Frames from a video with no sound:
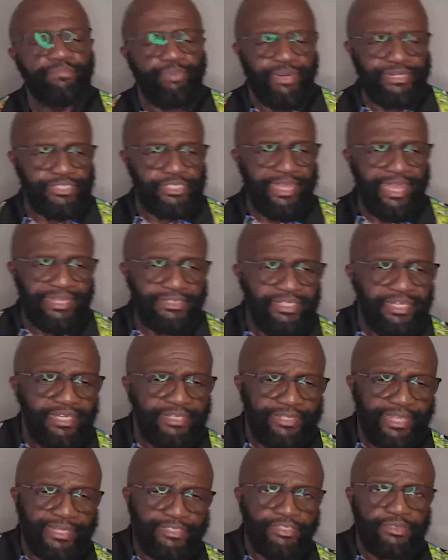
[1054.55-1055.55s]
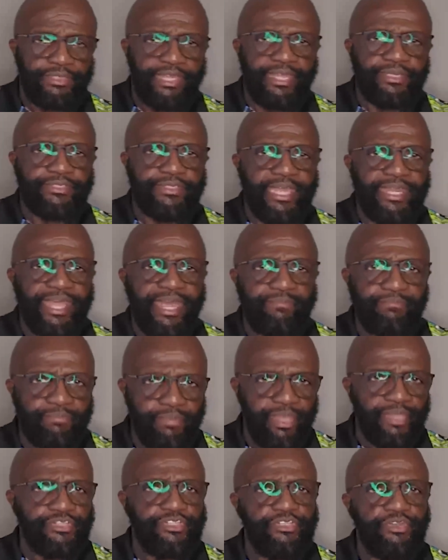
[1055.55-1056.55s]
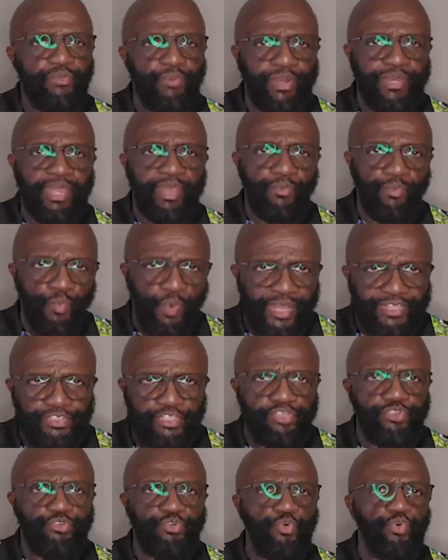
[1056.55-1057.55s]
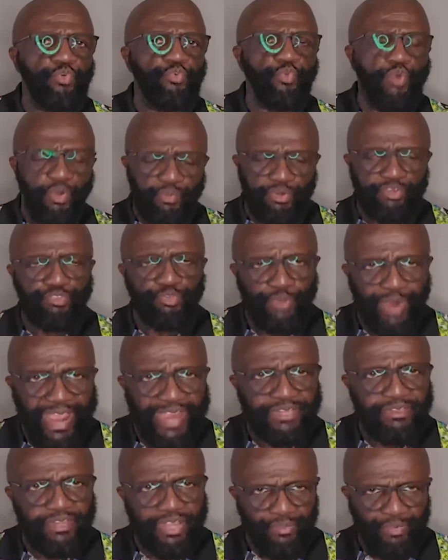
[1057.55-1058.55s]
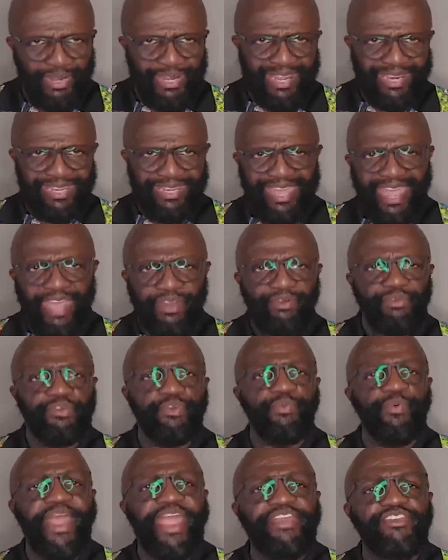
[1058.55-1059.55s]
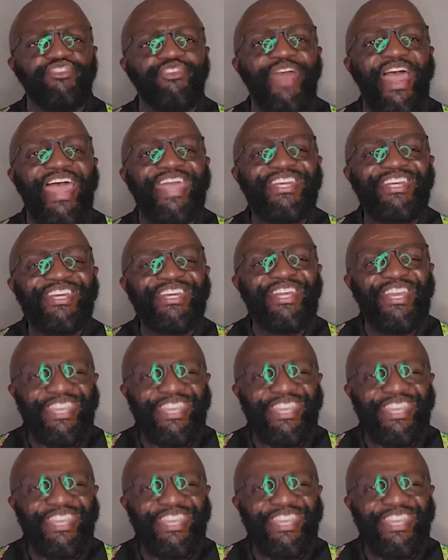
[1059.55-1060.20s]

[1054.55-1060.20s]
Praise God that that that I missed when I wasn't doing what was right, and when I got on the right track."